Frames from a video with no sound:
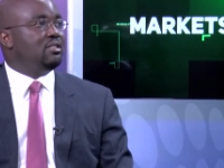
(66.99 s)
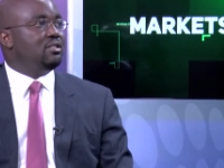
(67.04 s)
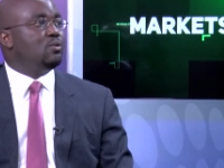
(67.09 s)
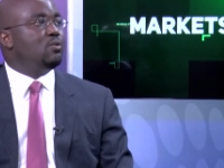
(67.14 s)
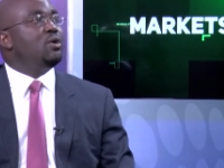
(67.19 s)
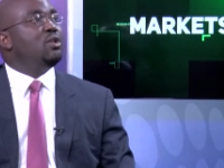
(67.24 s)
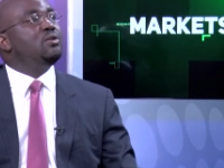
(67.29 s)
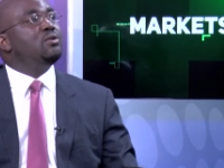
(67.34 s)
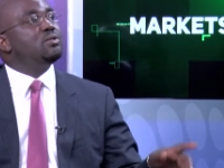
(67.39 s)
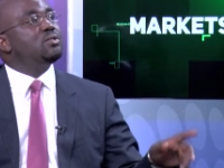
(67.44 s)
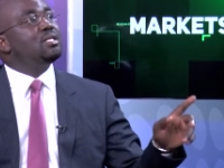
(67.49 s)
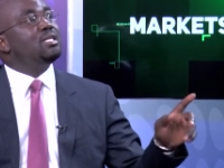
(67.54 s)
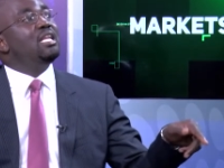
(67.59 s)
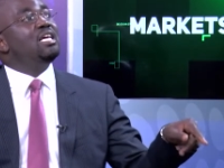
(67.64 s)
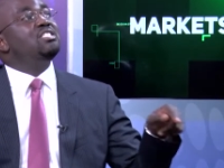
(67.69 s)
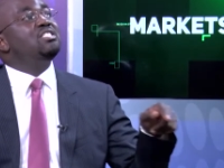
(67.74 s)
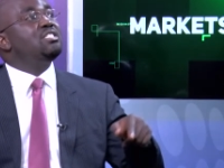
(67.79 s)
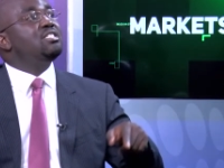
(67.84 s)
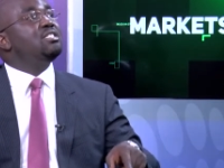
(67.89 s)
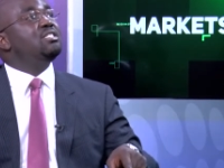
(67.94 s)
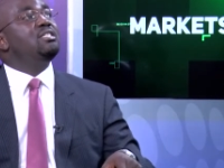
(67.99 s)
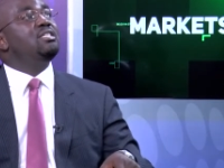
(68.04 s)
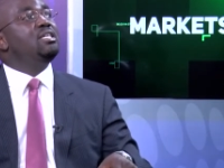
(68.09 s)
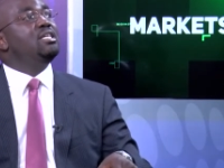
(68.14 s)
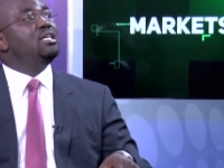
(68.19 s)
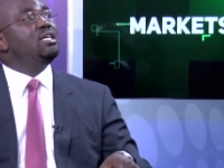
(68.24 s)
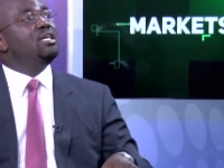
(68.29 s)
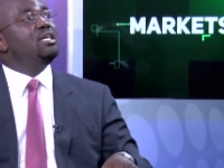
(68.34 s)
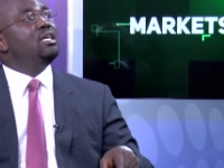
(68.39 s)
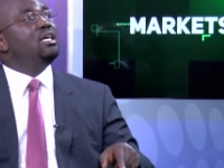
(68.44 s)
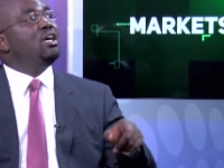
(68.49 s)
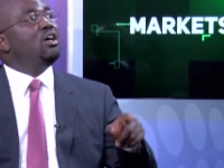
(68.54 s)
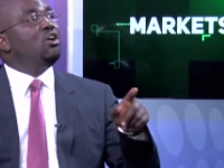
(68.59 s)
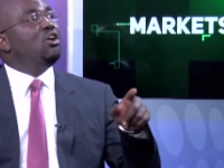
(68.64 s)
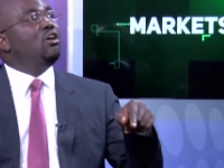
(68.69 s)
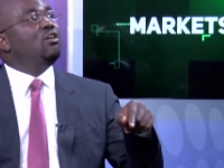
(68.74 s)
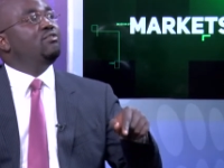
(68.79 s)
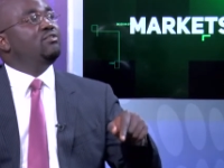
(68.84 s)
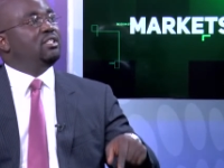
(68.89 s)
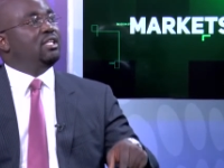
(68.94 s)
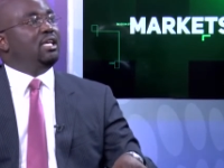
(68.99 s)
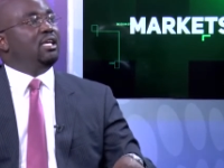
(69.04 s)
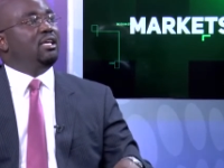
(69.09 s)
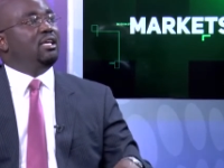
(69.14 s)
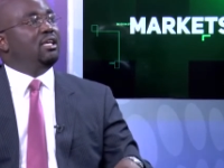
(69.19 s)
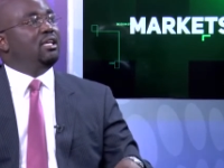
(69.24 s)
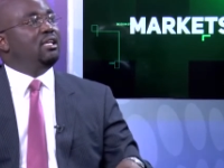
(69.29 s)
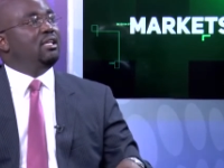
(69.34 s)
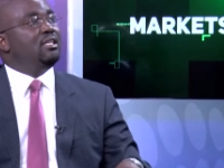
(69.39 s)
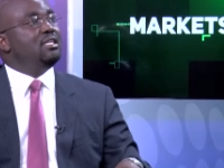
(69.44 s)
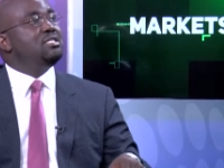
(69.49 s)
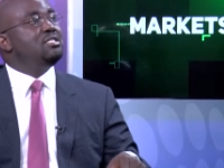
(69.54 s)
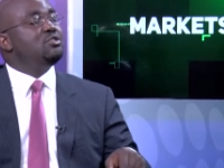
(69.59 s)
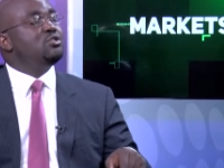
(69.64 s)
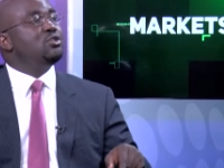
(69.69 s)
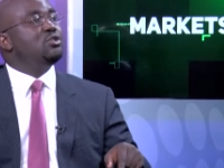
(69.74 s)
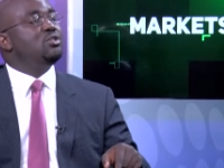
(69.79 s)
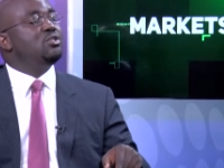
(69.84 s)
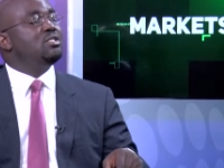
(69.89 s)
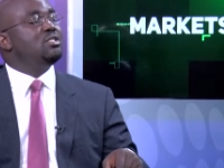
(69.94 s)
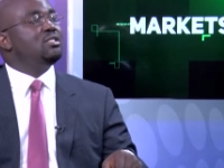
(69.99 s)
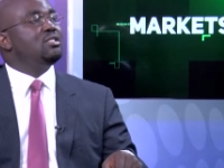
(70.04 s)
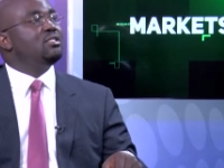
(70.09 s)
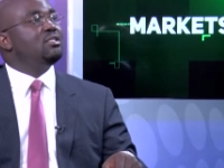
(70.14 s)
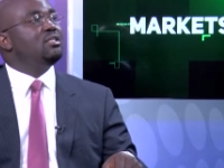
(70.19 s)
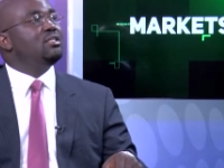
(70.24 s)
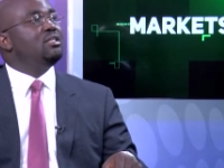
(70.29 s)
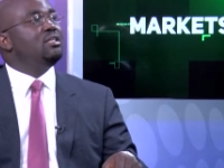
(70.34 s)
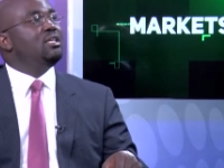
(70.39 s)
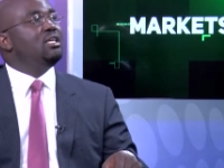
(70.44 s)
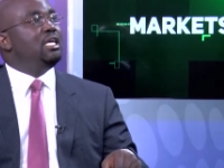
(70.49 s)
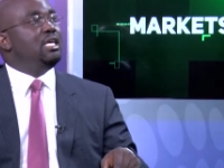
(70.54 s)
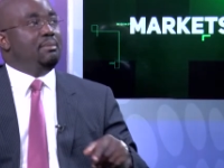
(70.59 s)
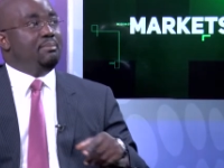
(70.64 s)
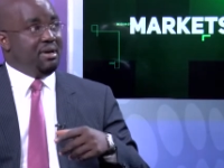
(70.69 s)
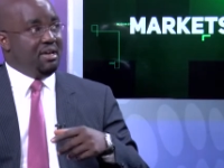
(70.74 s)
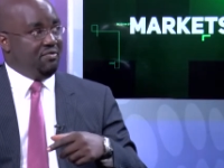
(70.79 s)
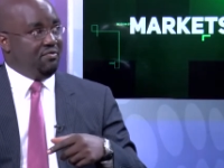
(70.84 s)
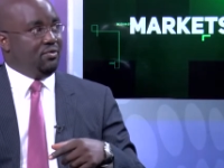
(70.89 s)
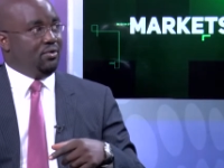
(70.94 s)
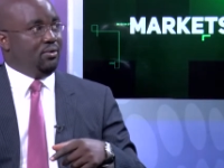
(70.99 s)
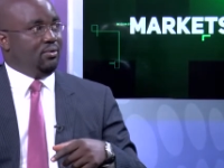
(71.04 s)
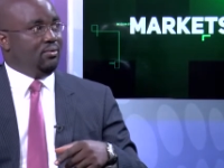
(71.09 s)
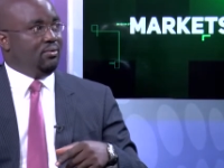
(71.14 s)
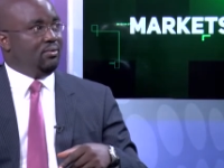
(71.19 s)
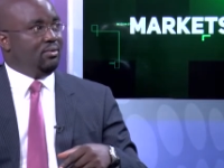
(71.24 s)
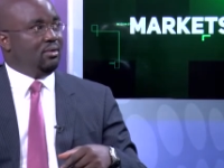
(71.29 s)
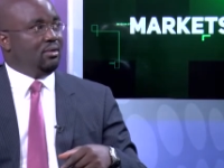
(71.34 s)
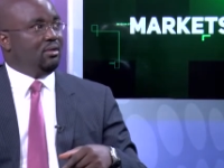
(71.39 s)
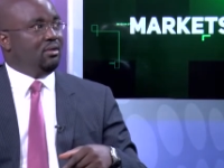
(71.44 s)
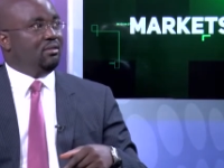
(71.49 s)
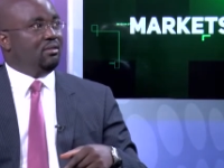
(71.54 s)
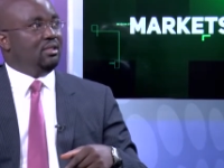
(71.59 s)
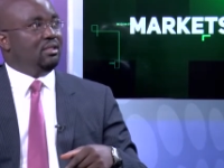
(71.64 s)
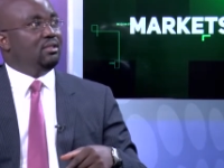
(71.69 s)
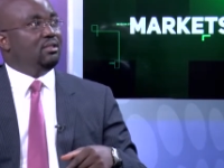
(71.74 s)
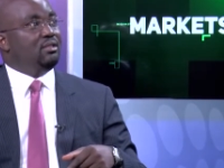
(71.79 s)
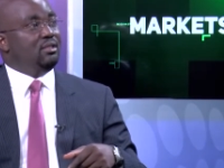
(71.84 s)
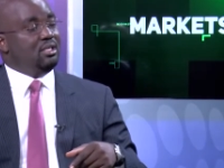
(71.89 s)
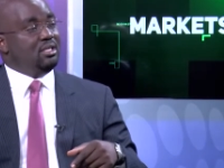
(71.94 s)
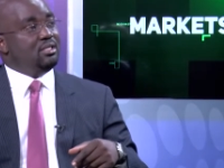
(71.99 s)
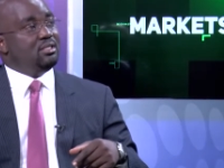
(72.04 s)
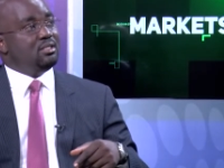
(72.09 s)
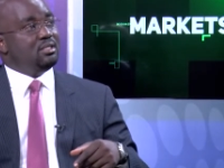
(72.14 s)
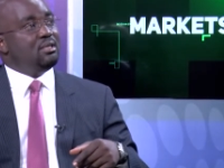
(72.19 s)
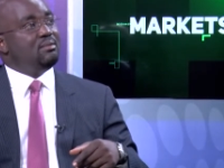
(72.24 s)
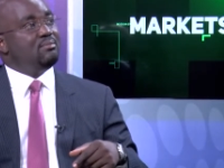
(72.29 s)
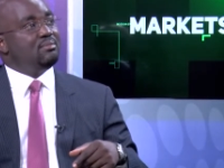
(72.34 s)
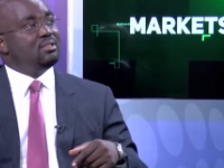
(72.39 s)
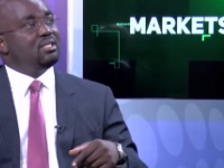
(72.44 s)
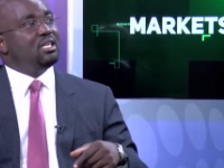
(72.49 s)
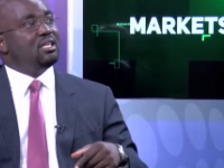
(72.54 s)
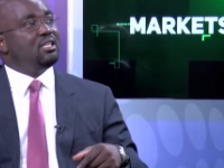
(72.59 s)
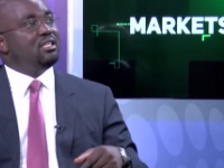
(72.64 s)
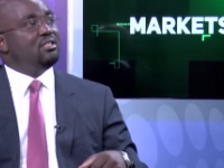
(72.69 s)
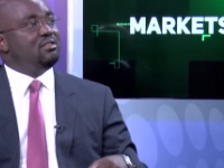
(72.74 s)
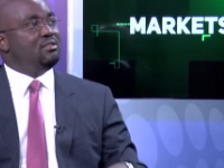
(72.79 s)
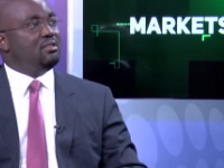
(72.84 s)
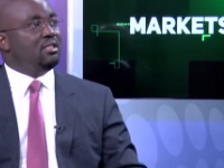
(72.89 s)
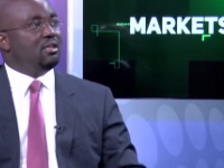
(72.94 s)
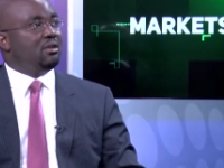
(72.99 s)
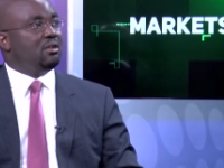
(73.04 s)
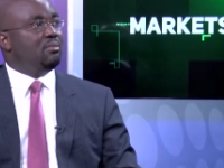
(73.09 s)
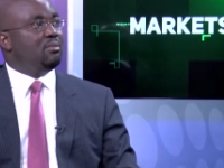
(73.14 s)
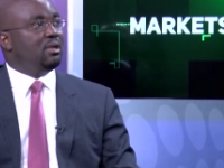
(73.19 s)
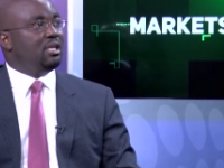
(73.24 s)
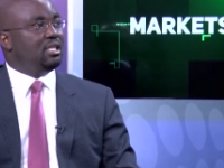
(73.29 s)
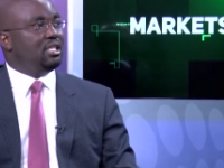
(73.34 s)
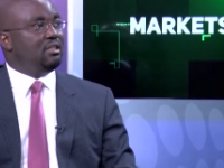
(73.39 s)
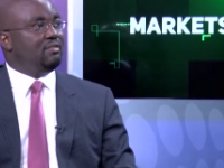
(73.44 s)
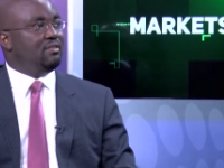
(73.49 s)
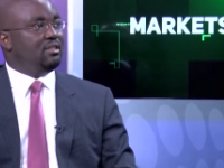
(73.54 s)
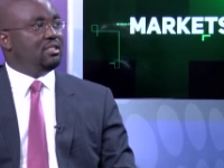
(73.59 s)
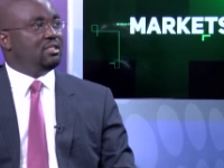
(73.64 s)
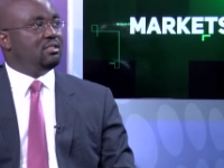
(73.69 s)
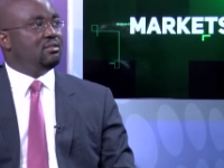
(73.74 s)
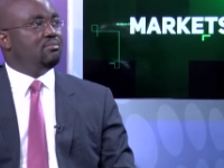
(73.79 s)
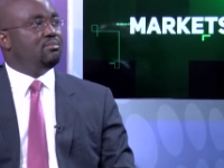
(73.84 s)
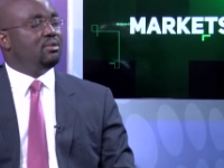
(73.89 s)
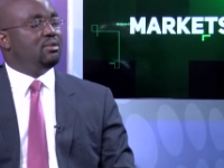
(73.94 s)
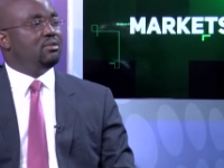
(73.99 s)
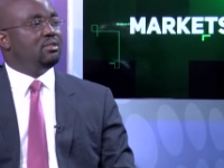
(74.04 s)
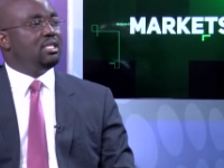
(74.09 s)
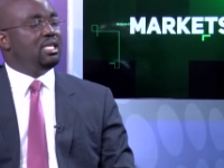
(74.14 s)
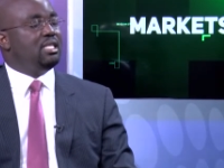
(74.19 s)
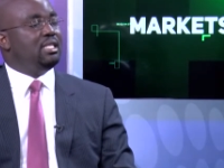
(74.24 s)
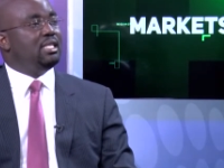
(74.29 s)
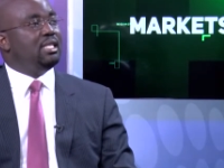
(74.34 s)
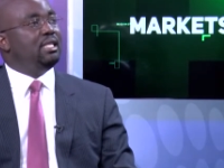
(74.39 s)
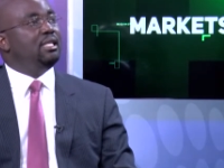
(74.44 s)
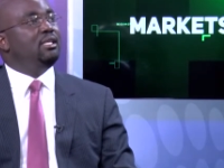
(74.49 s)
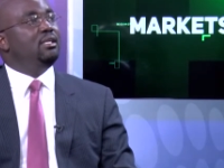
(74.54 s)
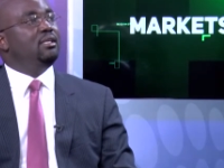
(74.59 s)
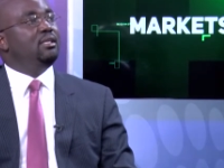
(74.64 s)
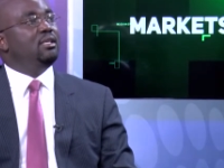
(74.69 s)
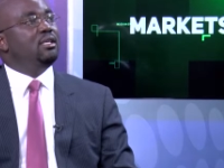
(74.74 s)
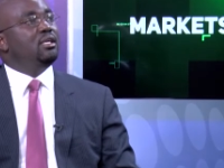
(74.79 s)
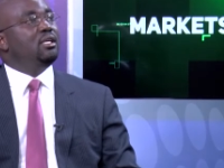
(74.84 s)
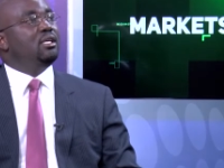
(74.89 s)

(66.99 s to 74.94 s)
That's when you're slashing off-tech, it shows that, in my view, that there is some stagnation in the economic activities because ideally,